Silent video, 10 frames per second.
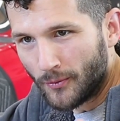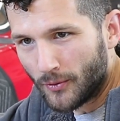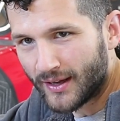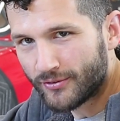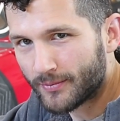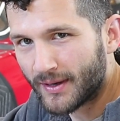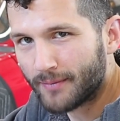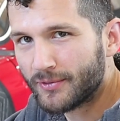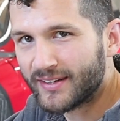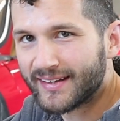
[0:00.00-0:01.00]
We'll have some
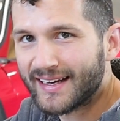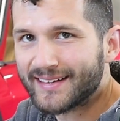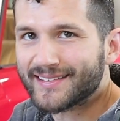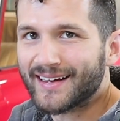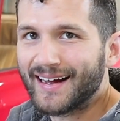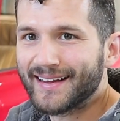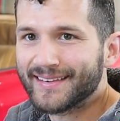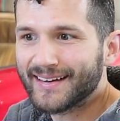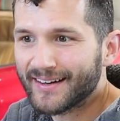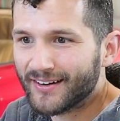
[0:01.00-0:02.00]
updates on
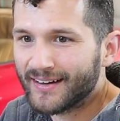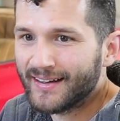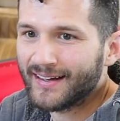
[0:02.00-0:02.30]
there.